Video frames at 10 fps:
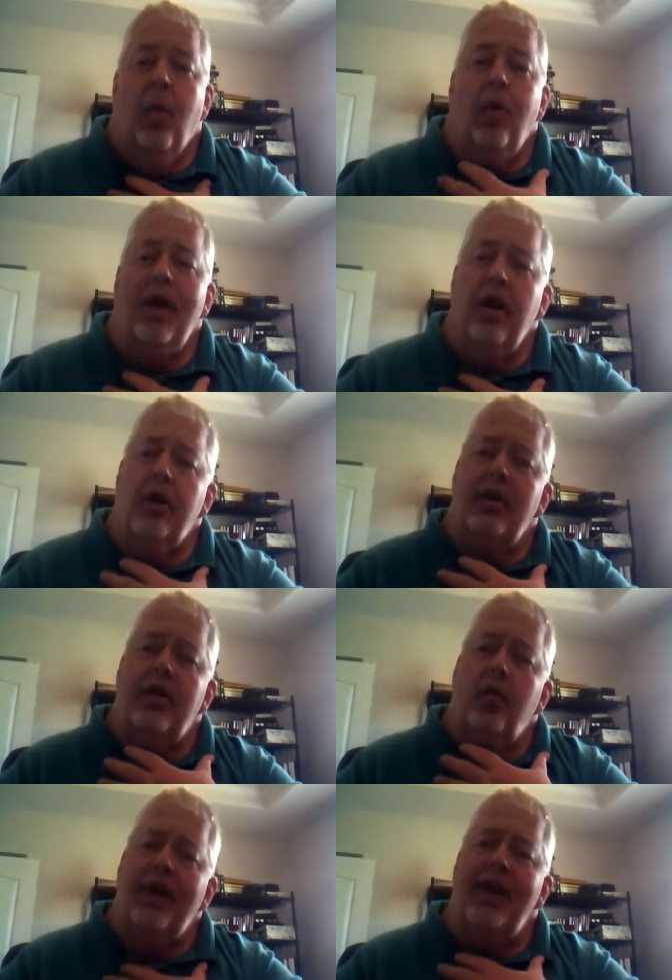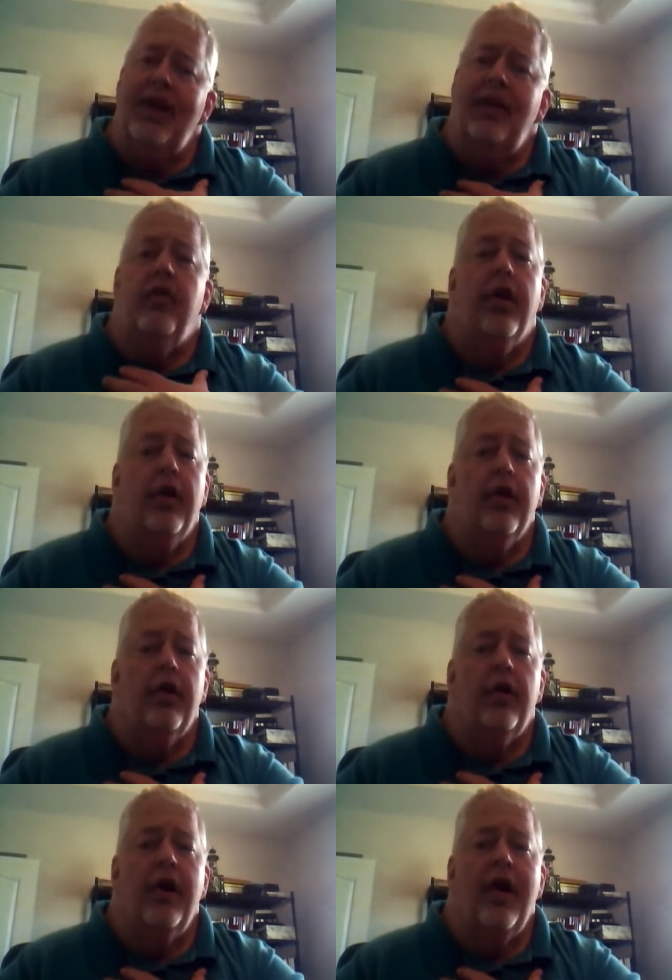We, learn, we need to learn